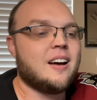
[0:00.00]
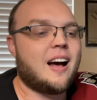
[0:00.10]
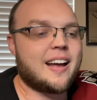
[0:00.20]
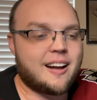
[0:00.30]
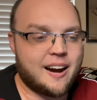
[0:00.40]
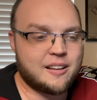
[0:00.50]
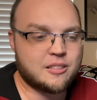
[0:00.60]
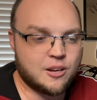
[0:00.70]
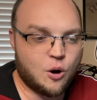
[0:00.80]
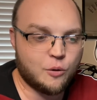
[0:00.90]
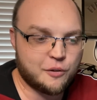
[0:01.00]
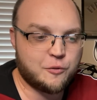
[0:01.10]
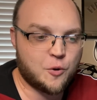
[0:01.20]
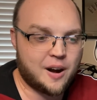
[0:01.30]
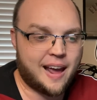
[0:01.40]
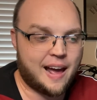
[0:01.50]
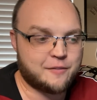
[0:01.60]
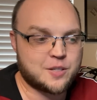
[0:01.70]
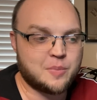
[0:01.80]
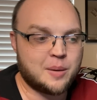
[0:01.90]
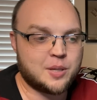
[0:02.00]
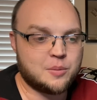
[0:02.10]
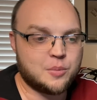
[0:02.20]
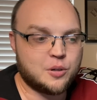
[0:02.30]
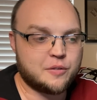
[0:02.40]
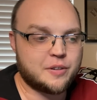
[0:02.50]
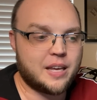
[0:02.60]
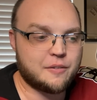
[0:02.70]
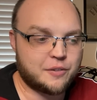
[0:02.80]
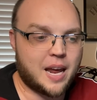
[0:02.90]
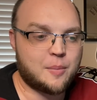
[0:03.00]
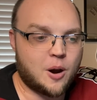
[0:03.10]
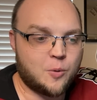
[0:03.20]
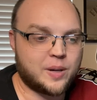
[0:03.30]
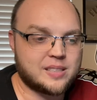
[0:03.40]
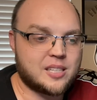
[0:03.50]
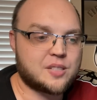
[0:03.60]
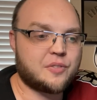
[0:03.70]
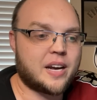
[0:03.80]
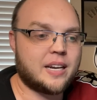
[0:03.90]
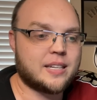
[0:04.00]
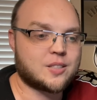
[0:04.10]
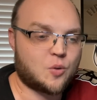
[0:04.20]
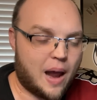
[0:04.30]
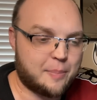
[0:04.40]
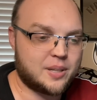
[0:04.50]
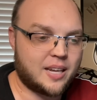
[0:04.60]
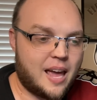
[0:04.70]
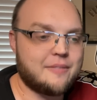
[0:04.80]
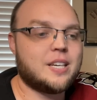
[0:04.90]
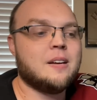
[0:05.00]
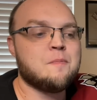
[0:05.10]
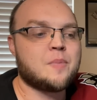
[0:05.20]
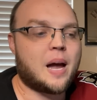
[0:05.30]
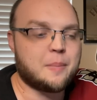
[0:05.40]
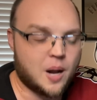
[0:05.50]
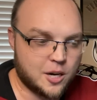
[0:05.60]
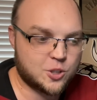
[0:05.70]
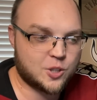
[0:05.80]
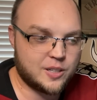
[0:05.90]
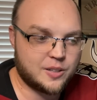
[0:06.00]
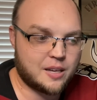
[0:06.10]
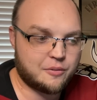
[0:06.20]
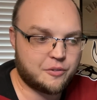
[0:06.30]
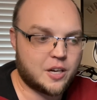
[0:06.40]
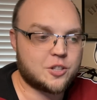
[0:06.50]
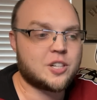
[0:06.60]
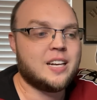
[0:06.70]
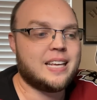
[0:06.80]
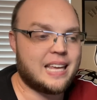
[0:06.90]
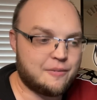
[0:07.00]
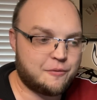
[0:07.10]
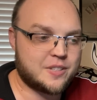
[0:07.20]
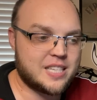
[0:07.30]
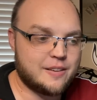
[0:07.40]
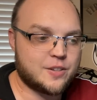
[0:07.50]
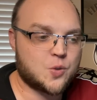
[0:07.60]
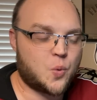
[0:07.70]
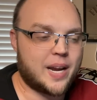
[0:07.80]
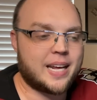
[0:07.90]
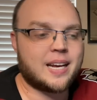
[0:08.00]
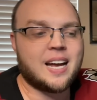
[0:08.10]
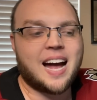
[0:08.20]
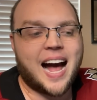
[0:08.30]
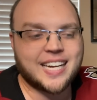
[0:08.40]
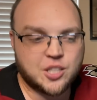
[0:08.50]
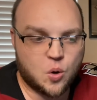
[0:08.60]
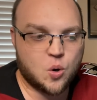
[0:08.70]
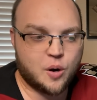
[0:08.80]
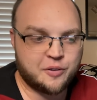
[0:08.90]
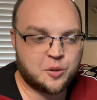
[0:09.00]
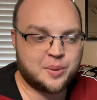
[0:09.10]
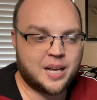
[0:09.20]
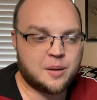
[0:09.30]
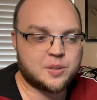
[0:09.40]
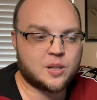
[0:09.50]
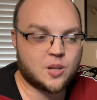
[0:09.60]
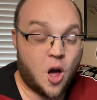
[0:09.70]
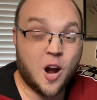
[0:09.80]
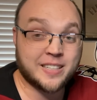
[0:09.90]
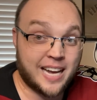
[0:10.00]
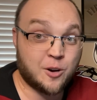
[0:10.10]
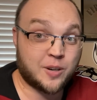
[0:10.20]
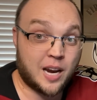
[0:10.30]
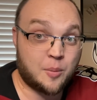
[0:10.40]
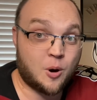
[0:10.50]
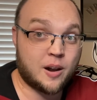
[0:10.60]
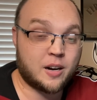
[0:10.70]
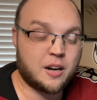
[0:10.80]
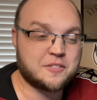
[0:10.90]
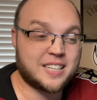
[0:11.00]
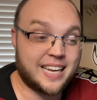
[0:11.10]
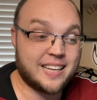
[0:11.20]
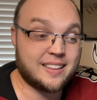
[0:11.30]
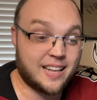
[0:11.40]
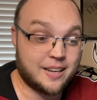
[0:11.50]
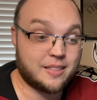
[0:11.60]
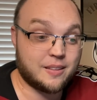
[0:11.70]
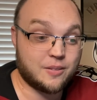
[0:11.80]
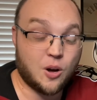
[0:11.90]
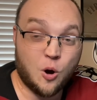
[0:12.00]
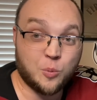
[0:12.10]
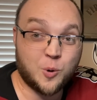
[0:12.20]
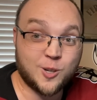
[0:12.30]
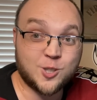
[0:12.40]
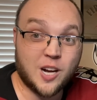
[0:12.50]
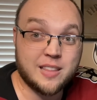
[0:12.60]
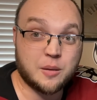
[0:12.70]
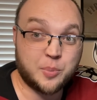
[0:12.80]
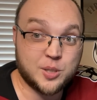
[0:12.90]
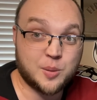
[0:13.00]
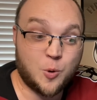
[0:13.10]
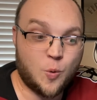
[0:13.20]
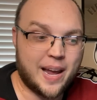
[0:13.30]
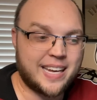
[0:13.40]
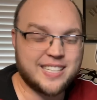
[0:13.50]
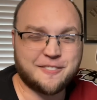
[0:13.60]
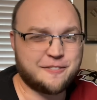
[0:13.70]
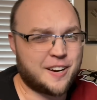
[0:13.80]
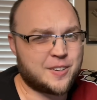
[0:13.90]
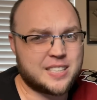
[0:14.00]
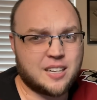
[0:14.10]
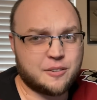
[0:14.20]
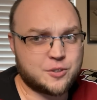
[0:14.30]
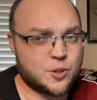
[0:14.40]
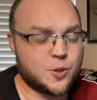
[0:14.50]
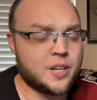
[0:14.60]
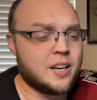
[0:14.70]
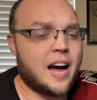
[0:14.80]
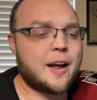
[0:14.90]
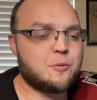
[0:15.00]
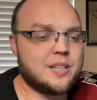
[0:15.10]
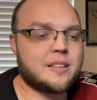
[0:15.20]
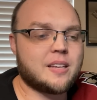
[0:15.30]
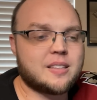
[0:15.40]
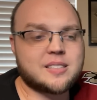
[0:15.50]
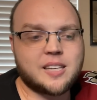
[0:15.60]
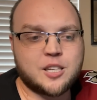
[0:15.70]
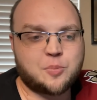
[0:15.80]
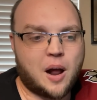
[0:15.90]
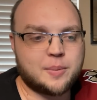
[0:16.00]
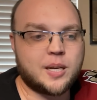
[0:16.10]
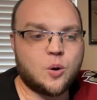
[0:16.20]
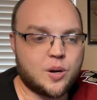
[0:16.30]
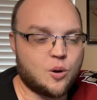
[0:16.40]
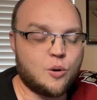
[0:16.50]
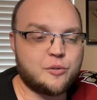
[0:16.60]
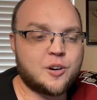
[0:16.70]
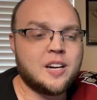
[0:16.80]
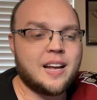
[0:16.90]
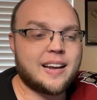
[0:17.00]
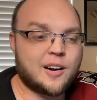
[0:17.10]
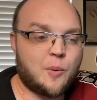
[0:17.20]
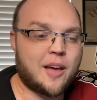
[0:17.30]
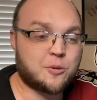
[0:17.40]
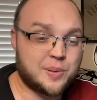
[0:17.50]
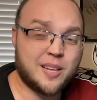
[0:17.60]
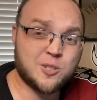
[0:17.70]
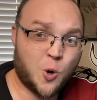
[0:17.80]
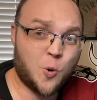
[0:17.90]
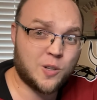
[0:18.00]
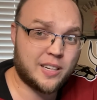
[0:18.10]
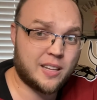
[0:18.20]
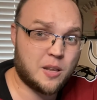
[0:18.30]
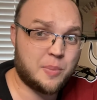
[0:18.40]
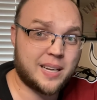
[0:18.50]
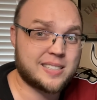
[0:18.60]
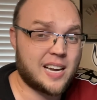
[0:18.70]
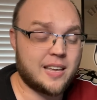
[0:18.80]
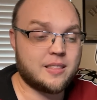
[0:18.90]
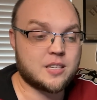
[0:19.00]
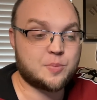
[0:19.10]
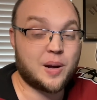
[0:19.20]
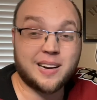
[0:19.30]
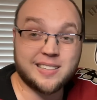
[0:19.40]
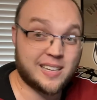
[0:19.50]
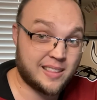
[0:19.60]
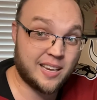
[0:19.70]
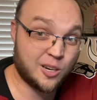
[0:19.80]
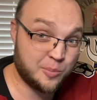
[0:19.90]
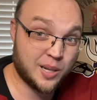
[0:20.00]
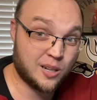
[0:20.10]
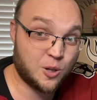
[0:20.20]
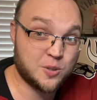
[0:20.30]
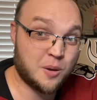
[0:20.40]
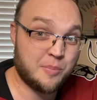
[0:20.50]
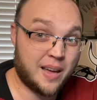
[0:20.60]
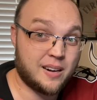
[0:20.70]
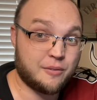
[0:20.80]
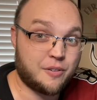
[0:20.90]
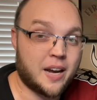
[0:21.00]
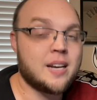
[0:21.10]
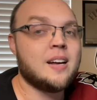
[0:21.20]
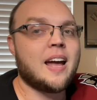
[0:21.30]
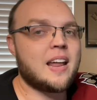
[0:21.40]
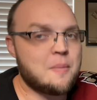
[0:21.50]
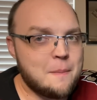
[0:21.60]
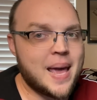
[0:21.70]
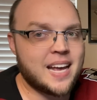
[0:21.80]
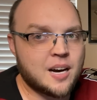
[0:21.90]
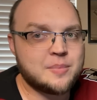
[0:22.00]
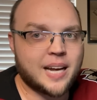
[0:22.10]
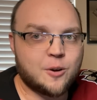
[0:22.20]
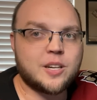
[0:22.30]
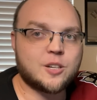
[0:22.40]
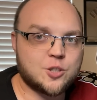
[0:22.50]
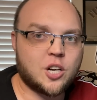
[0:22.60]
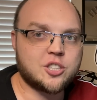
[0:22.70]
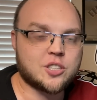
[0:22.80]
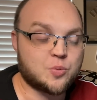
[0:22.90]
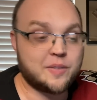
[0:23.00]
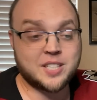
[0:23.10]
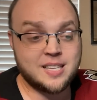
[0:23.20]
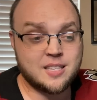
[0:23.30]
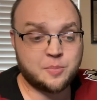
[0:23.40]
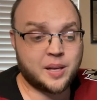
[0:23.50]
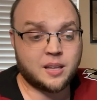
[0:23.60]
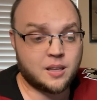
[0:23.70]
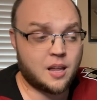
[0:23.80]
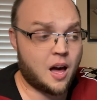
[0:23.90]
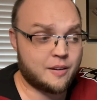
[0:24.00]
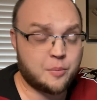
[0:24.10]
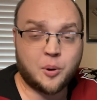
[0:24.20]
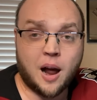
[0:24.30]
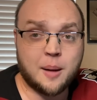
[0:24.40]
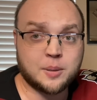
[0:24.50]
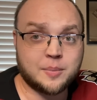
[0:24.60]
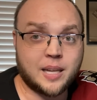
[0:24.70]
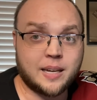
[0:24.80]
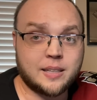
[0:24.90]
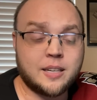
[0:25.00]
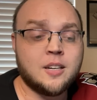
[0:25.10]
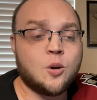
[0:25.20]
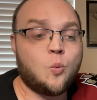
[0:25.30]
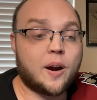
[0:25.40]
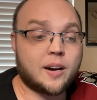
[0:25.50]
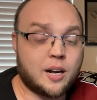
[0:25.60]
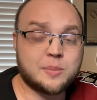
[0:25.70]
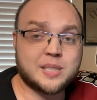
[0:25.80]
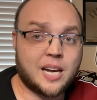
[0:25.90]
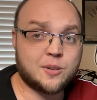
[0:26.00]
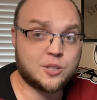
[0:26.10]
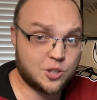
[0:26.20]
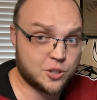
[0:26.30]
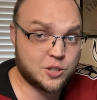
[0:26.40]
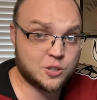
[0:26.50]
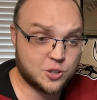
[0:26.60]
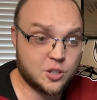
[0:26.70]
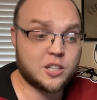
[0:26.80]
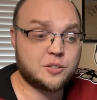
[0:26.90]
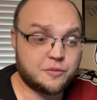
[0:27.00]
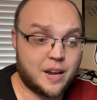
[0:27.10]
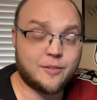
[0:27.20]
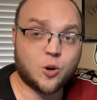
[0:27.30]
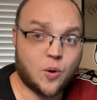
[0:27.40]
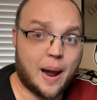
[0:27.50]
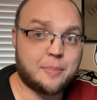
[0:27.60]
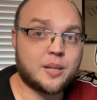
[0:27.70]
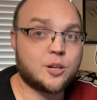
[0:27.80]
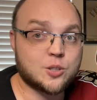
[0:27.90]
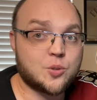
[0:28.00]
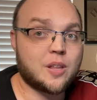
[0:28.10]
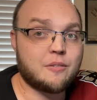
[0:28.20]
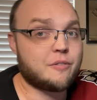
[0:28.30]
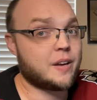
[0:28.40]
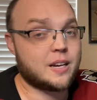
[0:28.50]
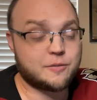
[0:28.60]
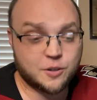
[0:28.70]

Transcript: I kind of think over 4.5 is maybe the move. If Gamrot wins this fight, it's grappling heavy. I'm not sure he'll get a finish. If Fiziev is winning, I don't know if he'll be able to lock down Gamrot enough to hit like the home run shot that puts him away. He's a very tough dude. I really think this thing is probably going over, and I'd rather play the total again than pick a side in this spot, because I think it'll be a close competitive fight, and it may come down to your judges. We've seen this be a lot of a problem lately, where it comes down to, does your judge favor grappling or do they favor